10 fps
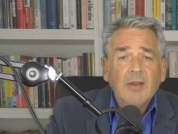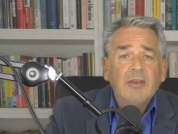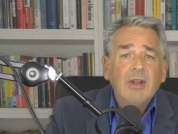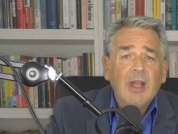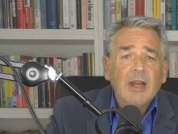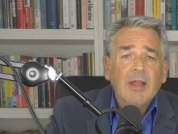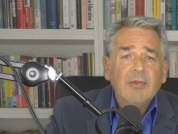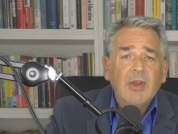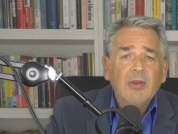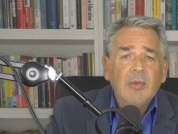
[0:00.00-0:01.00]
until I
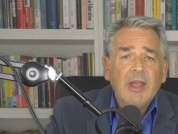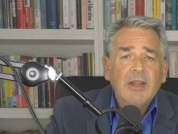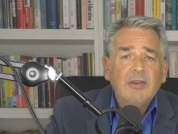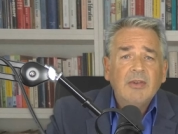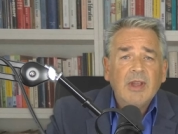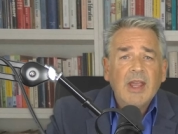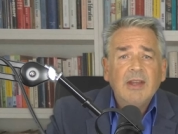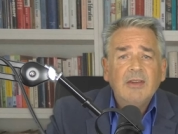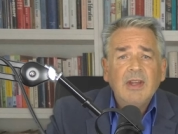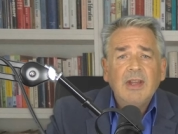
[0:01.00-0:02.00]
left home aged
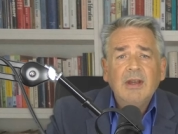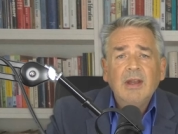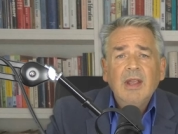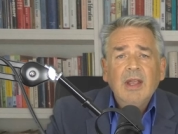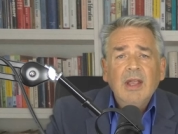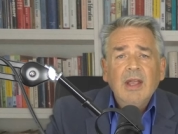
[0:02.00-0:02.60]
18.